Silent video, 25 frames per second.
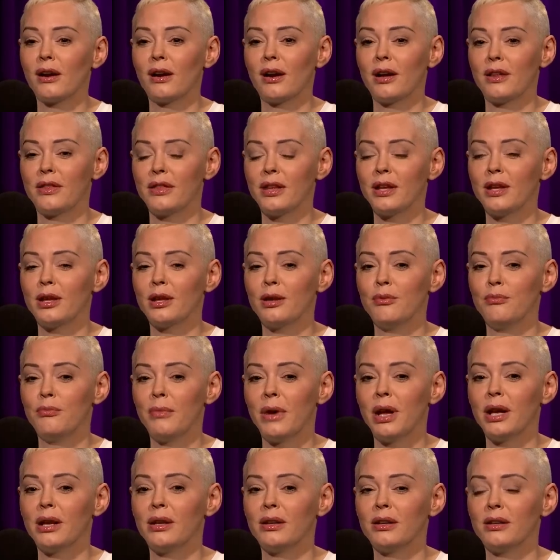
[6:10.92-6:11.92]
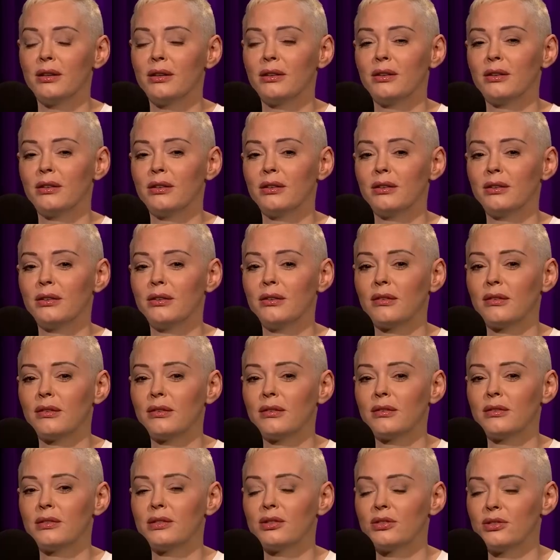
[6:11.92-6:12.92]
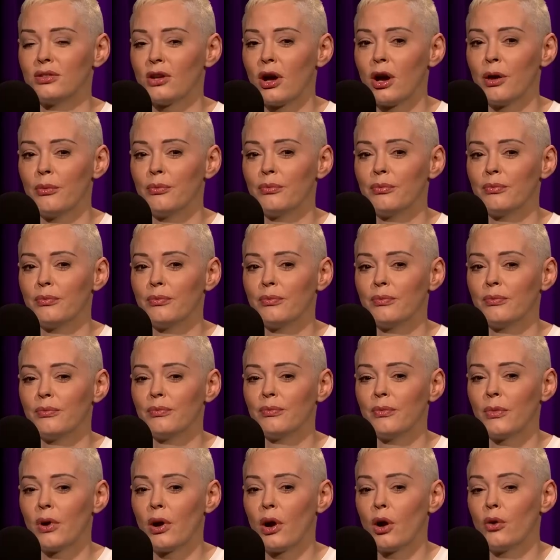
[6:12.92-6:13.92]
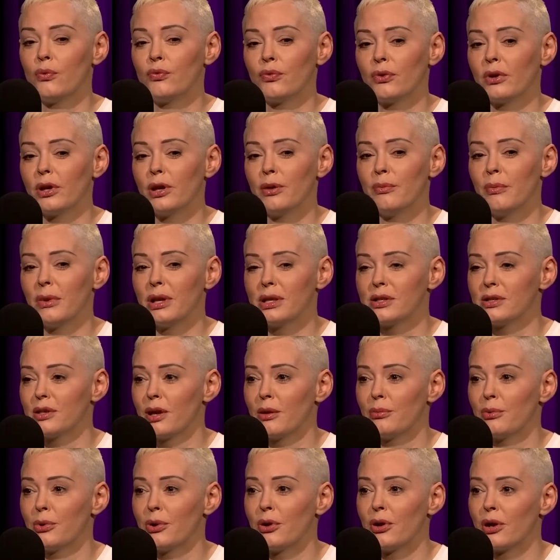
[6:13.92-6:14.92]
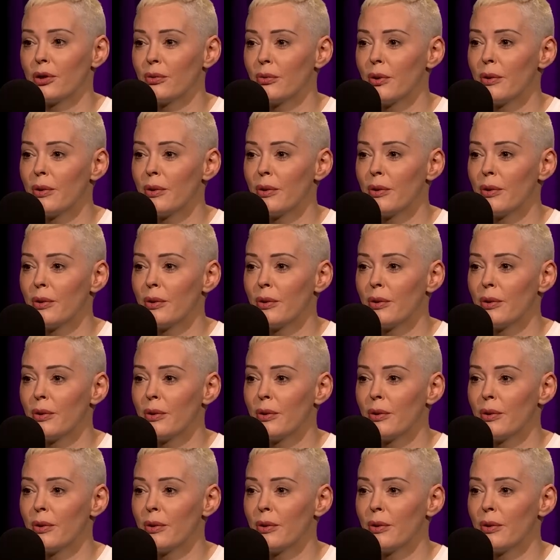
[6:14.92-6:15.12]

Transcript: I think he meant stop. Hopefully, he meant stop hurting